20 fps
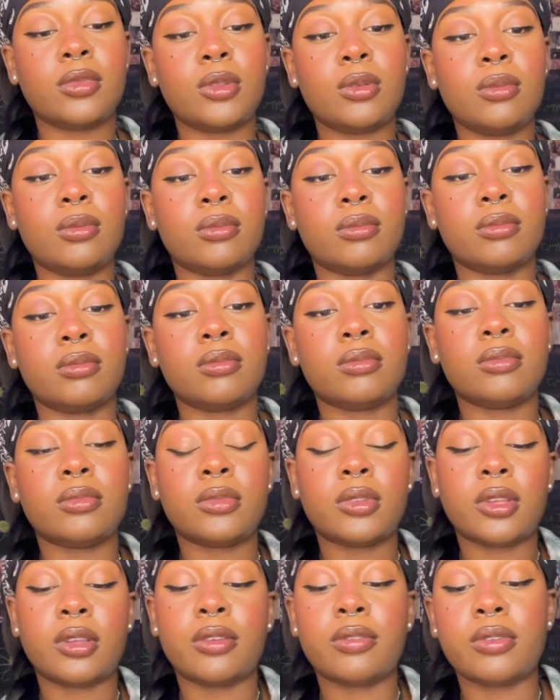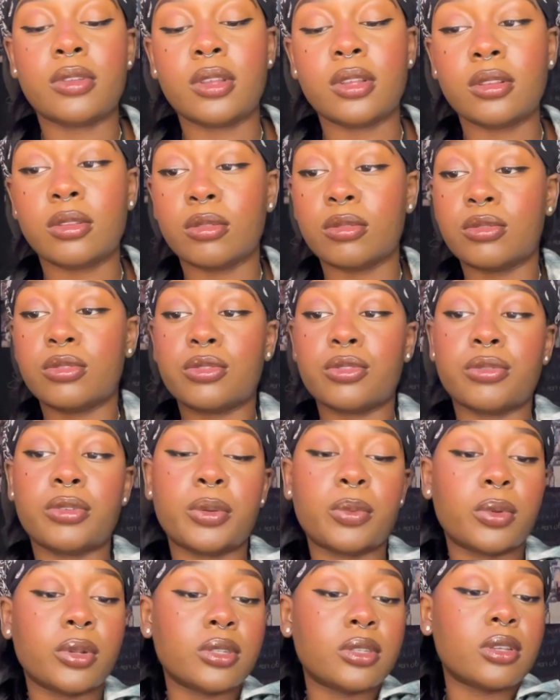I feel like those
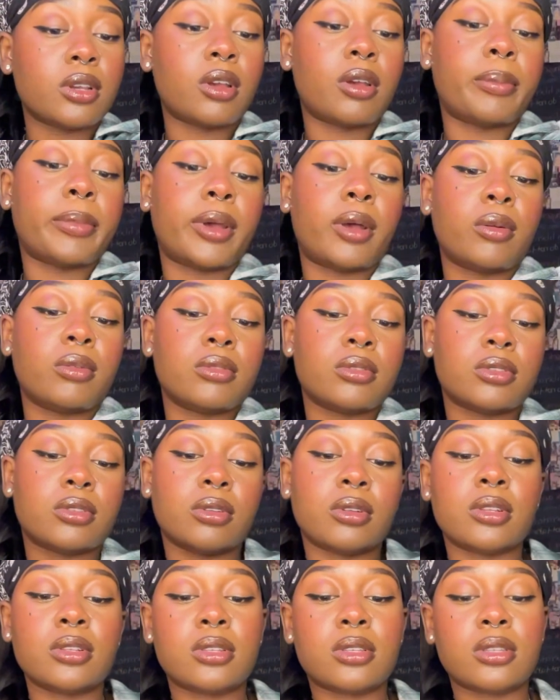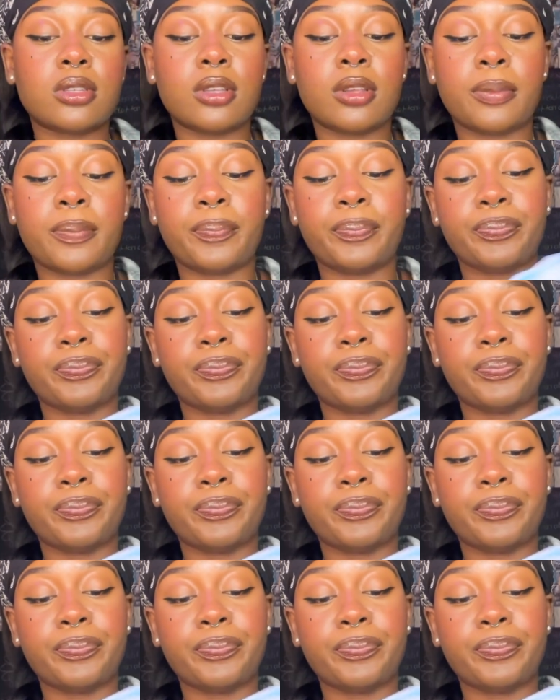three want to come out, so let's see.